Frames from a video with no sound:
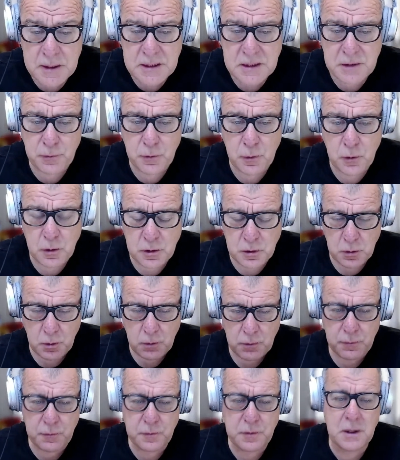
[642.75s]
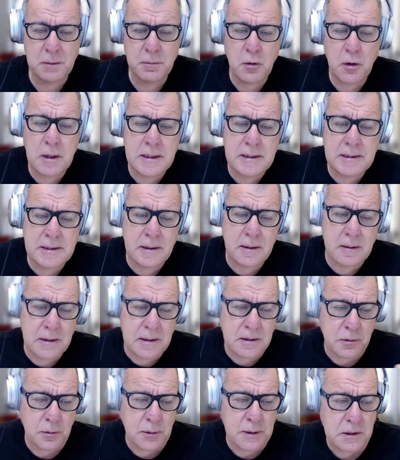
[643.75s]
for sort of summarizing
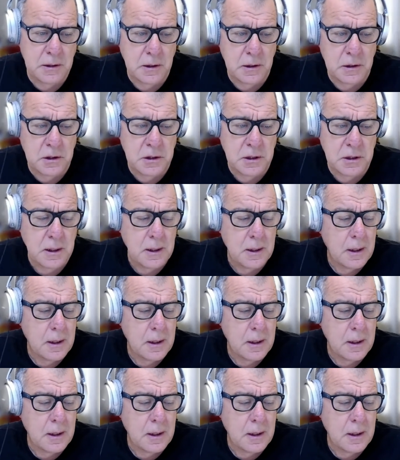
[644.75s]
this research.